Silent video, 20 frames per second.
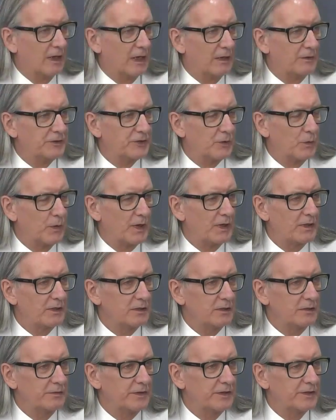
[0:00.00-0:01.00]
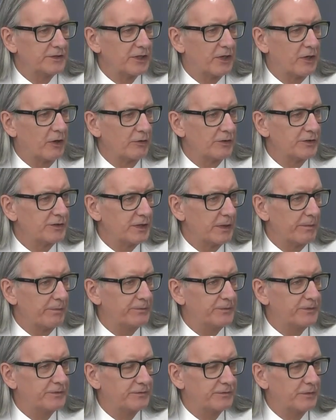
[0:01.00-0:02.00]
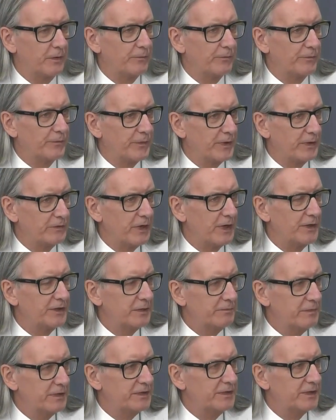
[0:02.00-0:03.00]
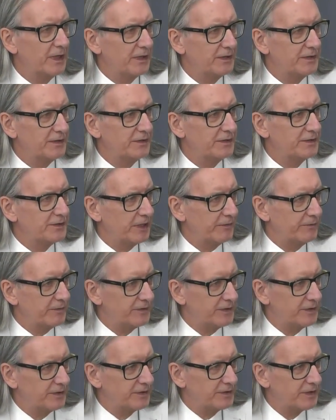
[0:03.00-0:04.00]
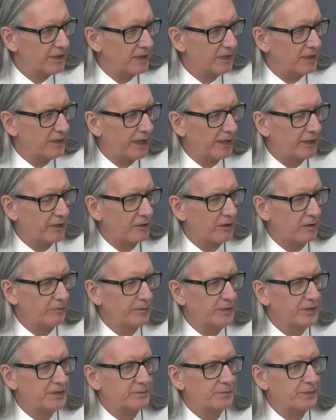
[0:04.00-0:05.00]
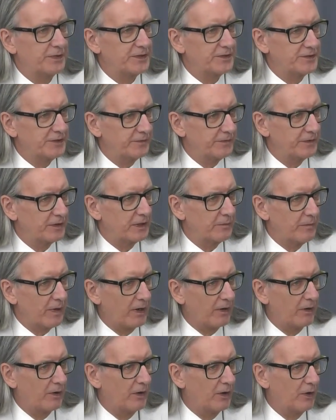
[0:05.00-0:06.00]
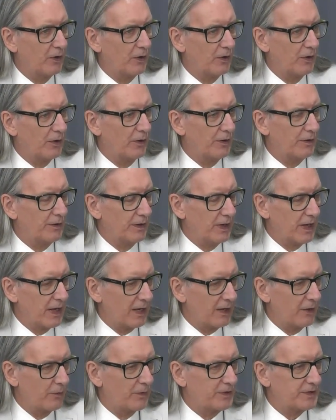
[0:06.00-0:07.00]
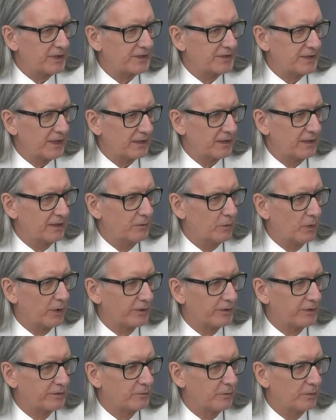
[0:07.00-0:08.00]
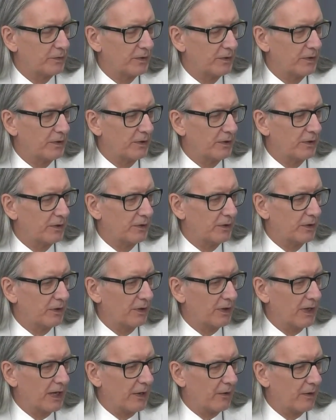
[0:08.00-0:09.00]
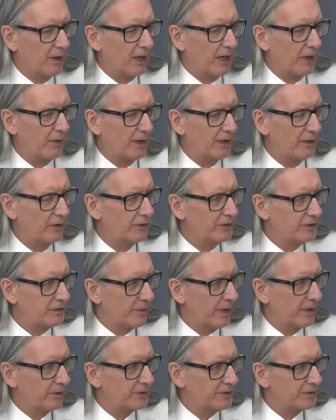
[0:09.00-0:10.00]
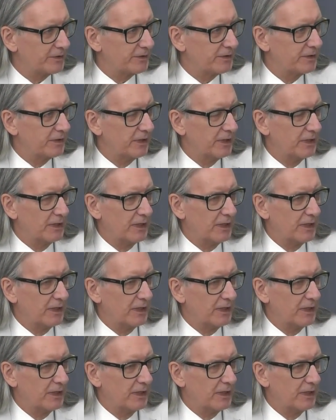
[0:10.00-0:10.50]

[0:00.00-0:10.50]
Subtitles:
I was aware of it as a concept from around the mid-1970s. I can't be specific about now exactly how I learnt about it,